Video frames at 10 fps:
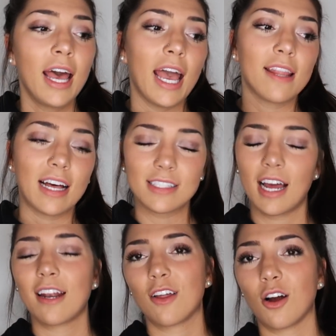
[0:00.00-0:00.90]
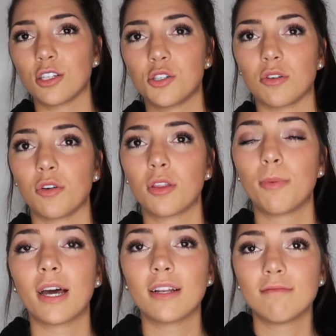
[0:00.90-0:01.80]
And that's kind of the harsh truth,
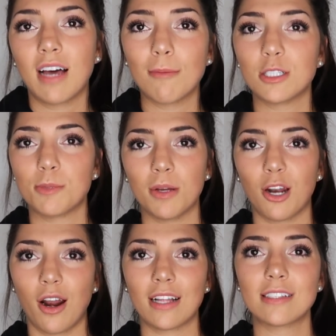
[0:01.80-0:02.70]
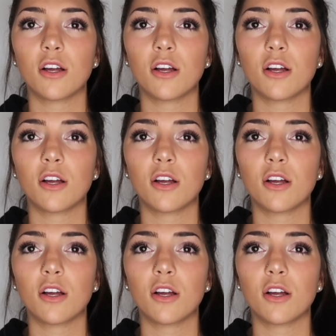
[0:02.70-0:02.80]
but I'm just being honest.